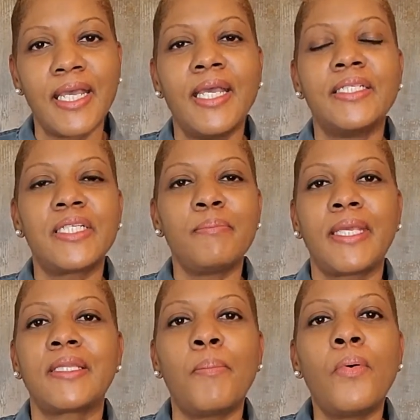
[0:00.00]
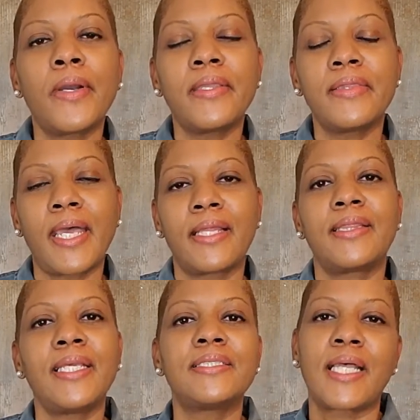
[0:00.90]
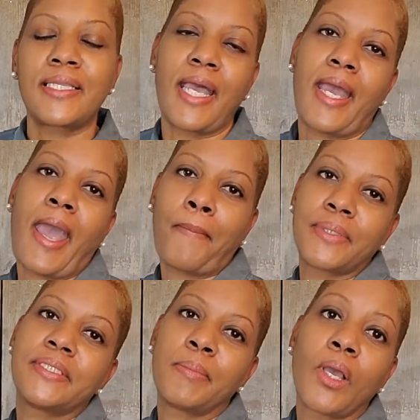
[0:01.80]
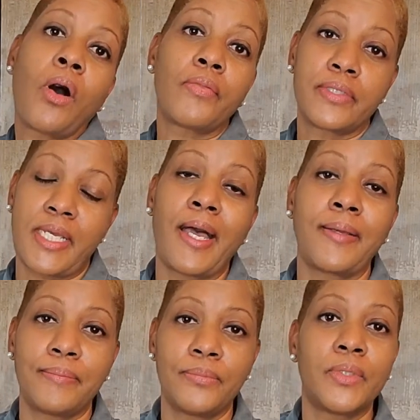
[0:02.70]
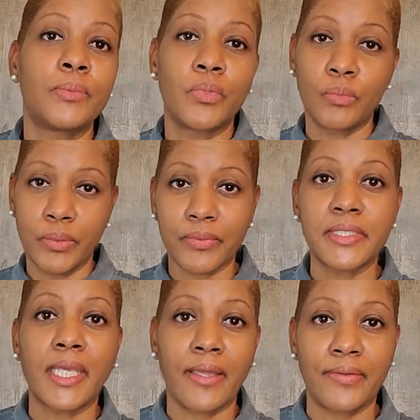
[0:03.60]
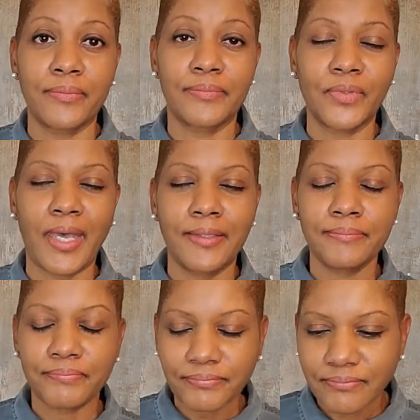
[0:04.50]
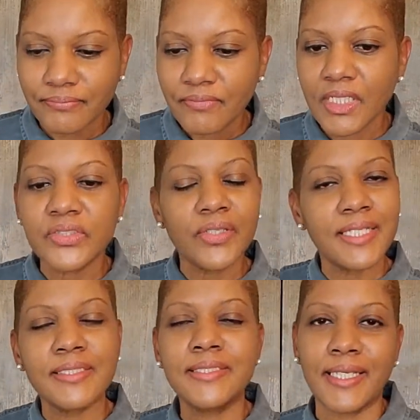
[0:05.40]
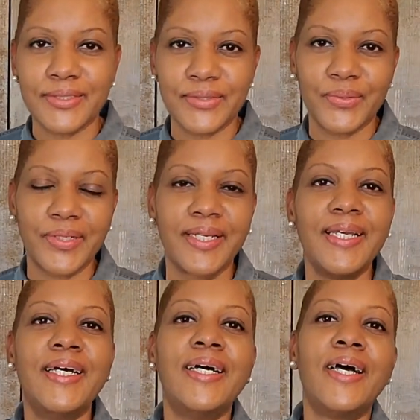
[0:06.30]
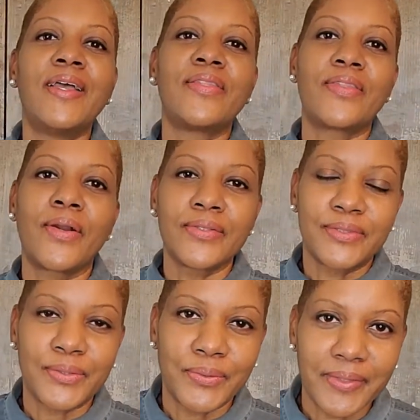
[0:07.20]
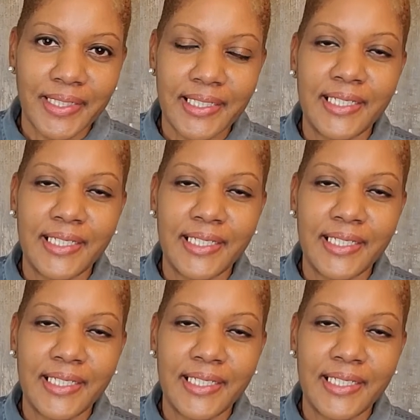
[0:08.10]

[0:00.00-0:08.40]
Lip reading: she made the point that things like that happen to me all the time when we were together. Okay. So that's the second story. Third story.